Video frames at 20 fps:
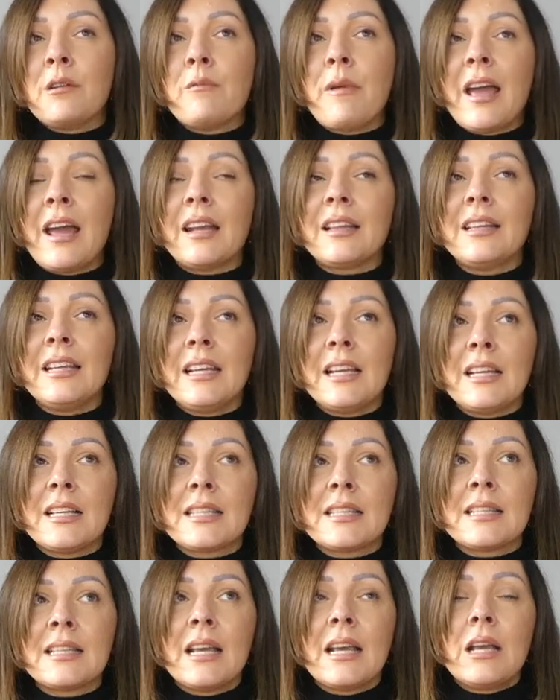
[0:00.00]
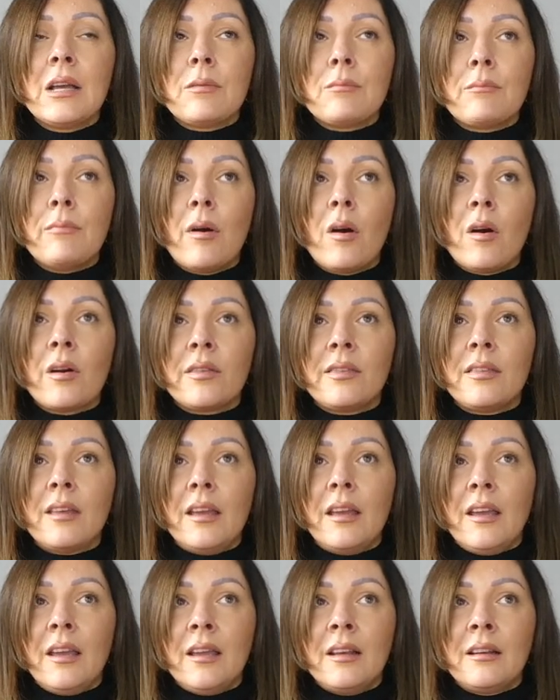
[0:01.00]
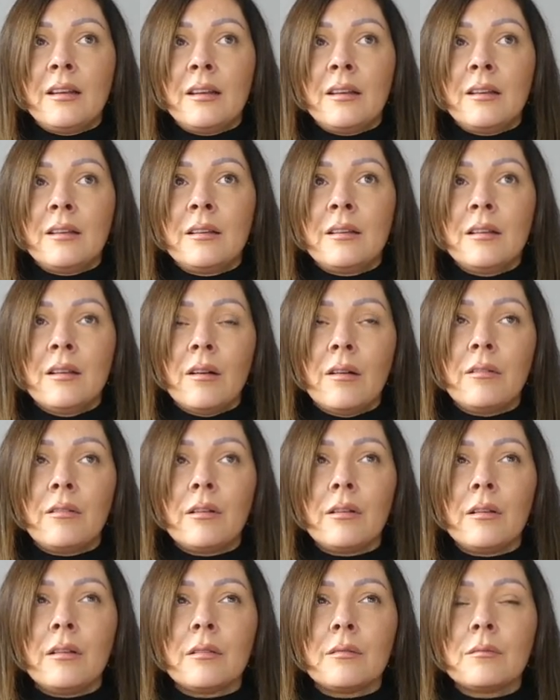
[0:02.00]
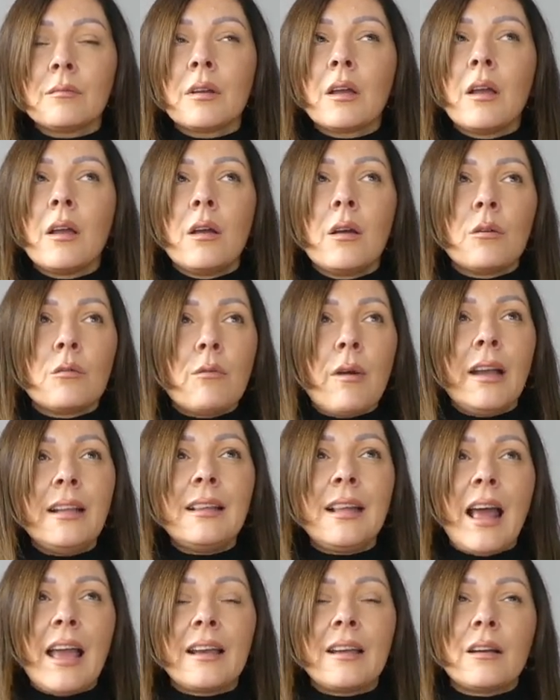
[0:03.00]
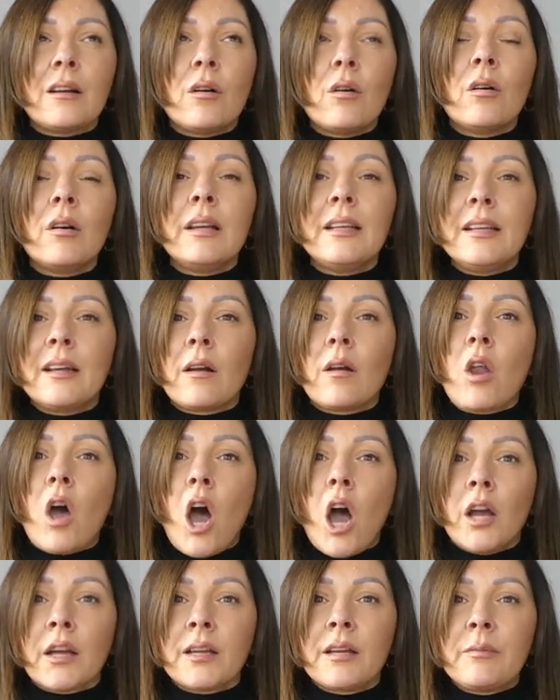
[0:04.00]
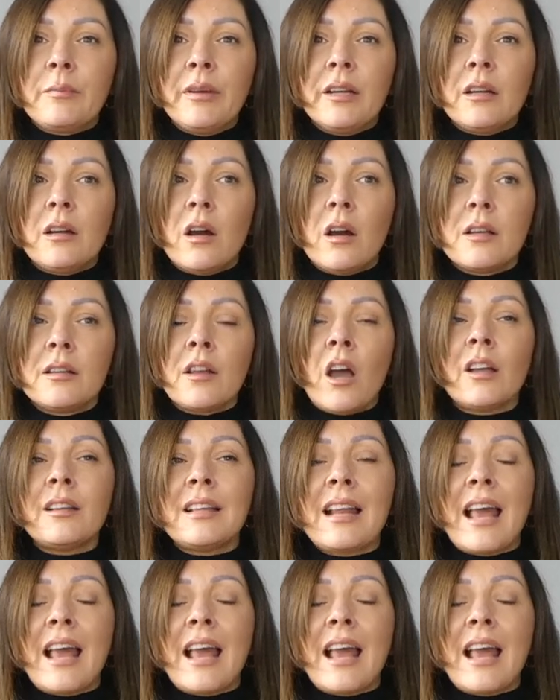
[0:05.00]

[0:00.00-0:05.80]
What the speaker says: wear these both in quite like all year long, because not